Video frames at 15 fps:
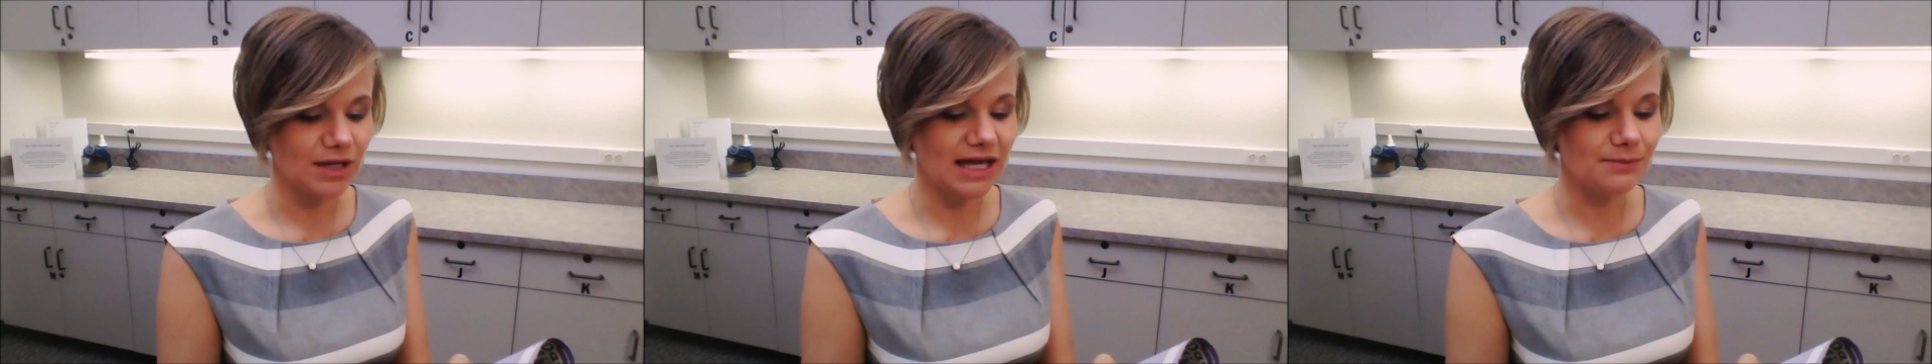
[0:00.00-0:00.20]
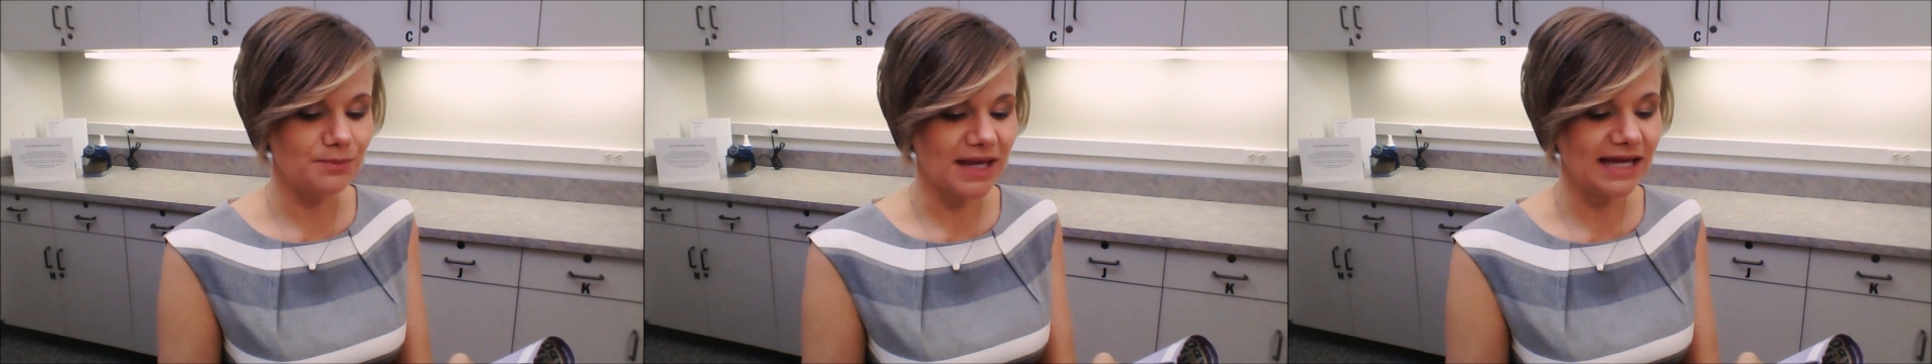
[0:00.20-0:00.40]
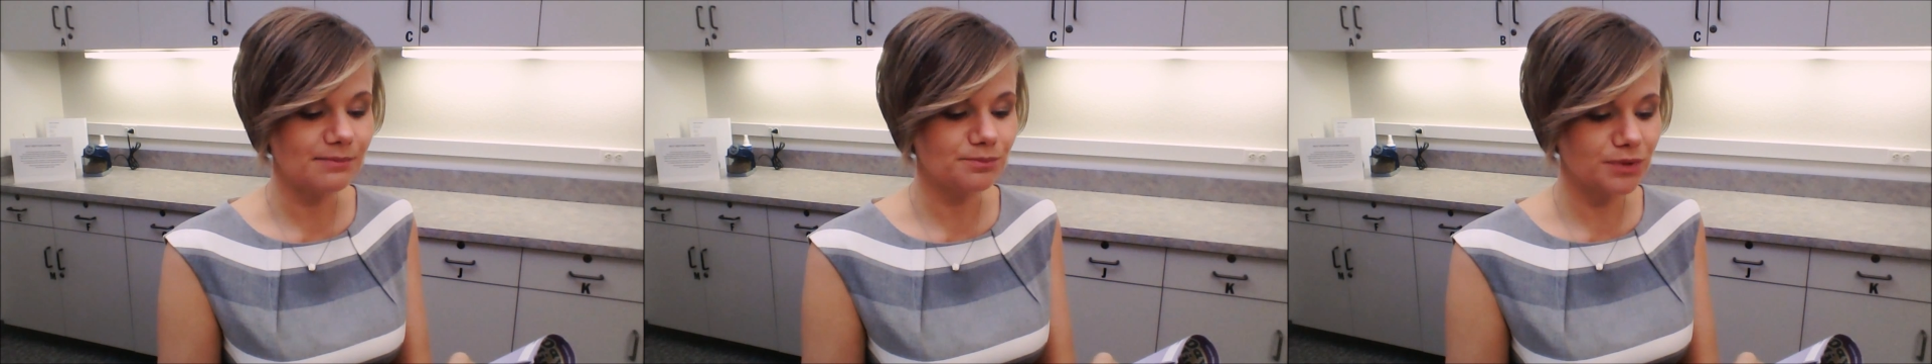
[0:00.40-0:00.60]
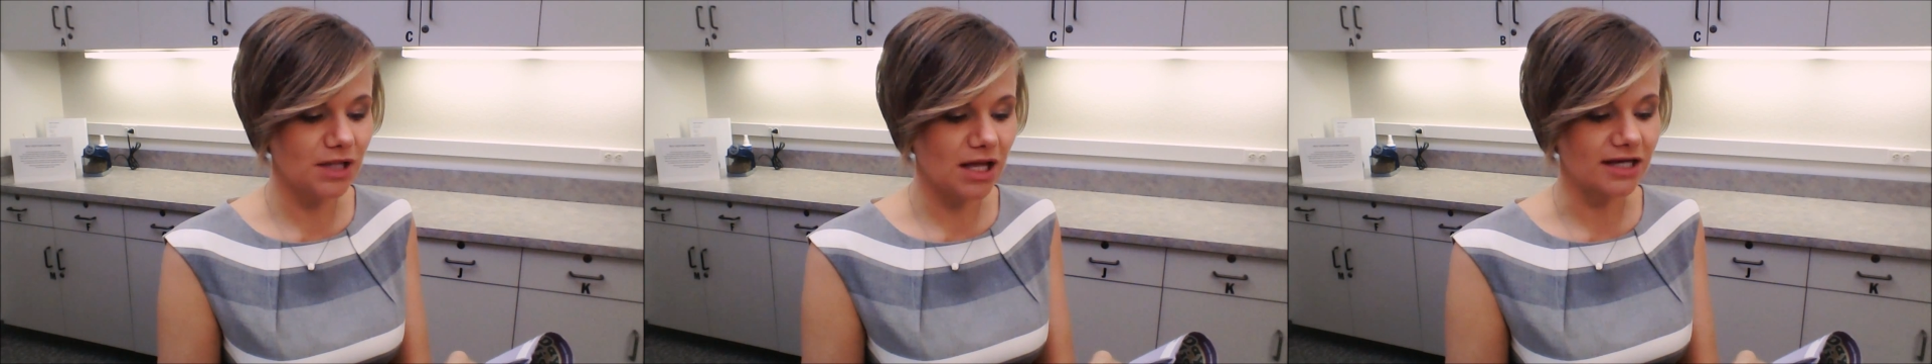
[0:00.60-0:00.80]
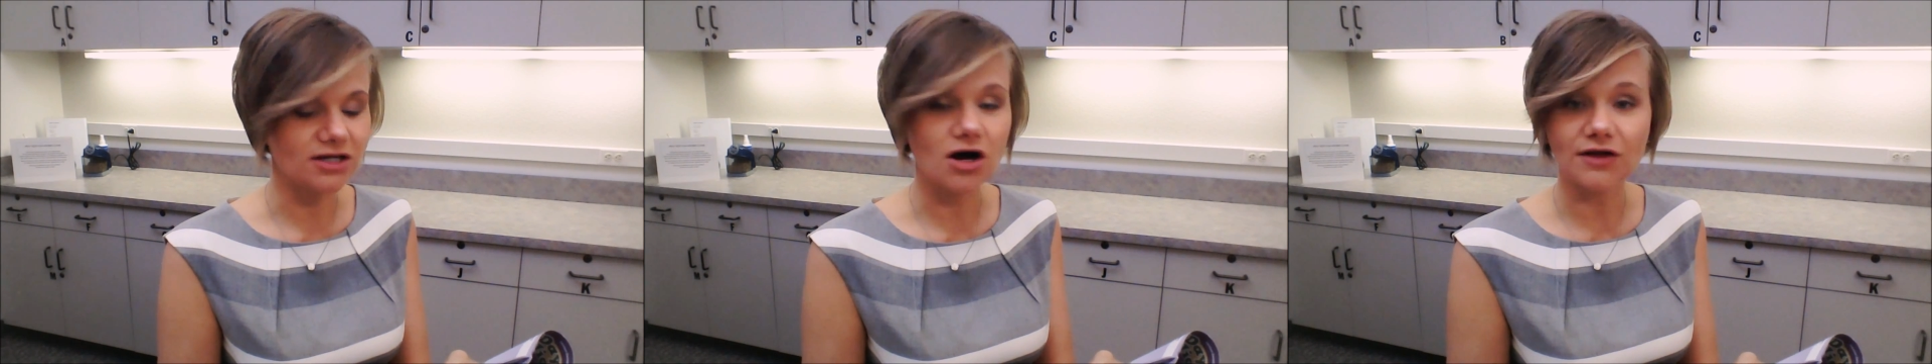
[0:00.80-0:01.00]
and paint
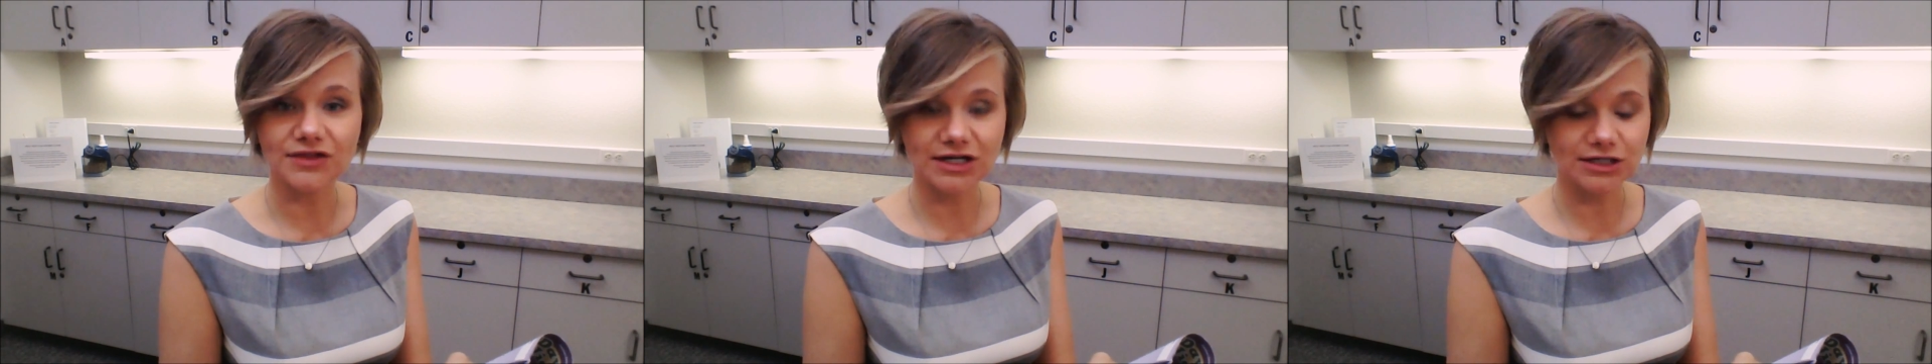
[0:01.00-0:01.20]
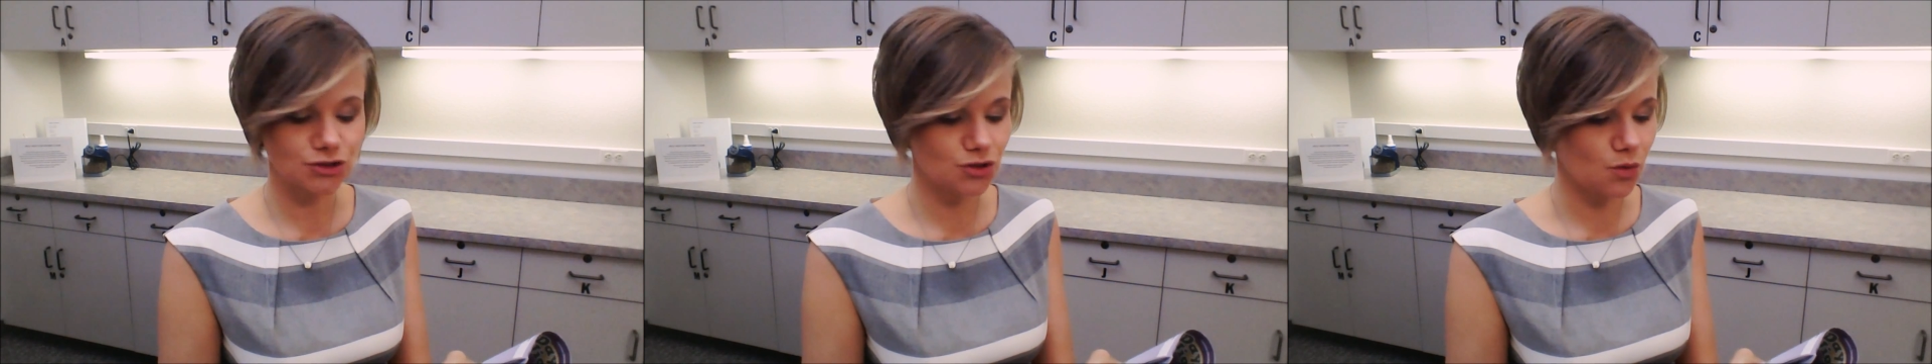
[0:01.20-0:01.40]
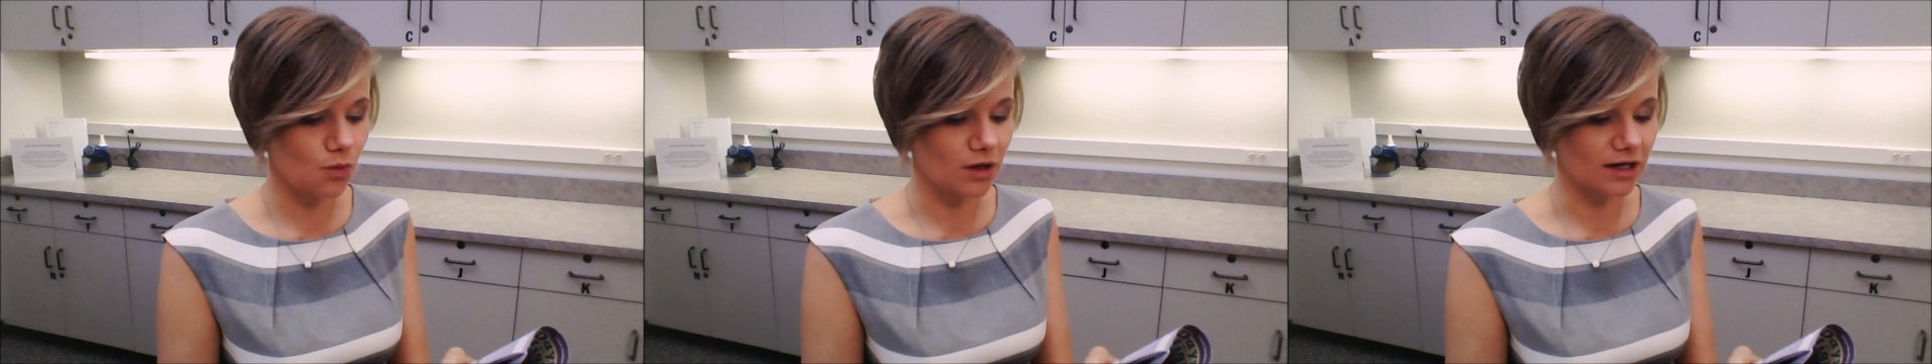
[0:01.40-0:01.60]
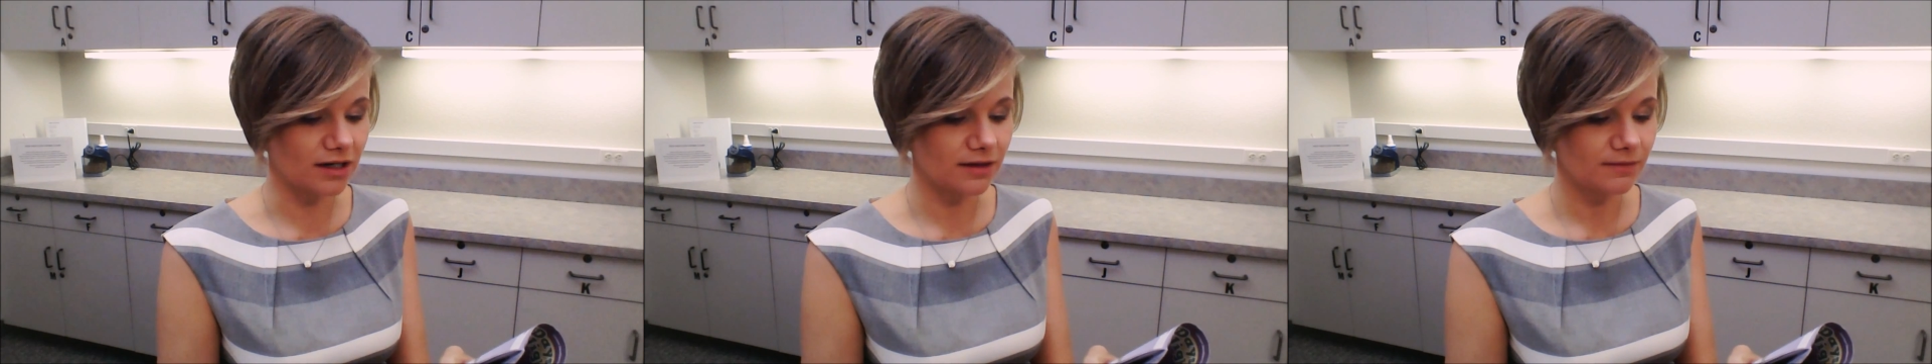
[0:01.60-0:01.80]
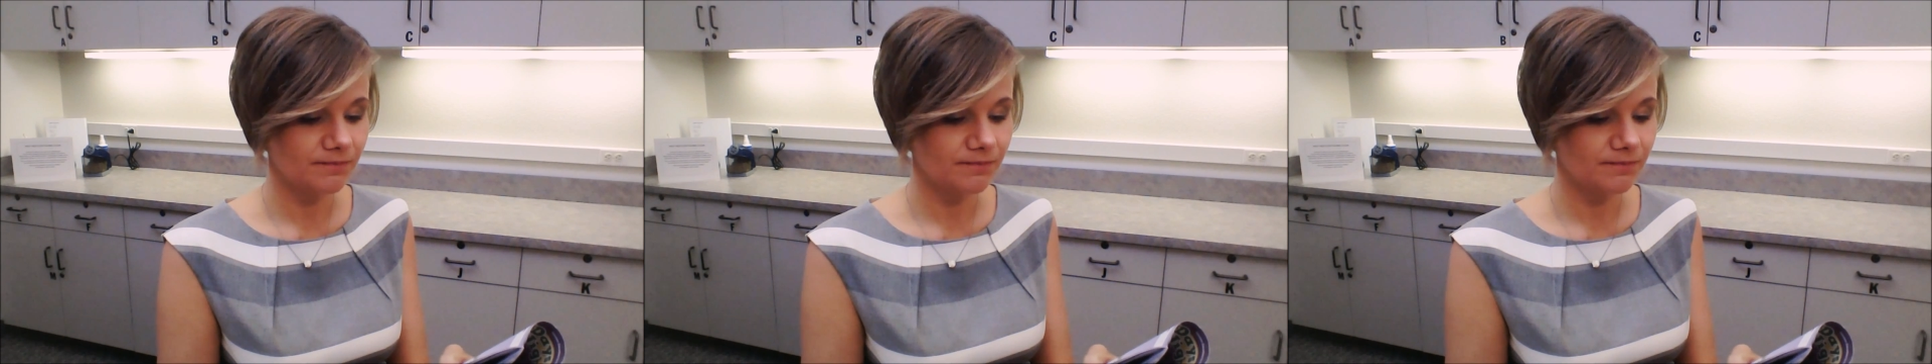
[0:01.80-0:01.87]
blood on their door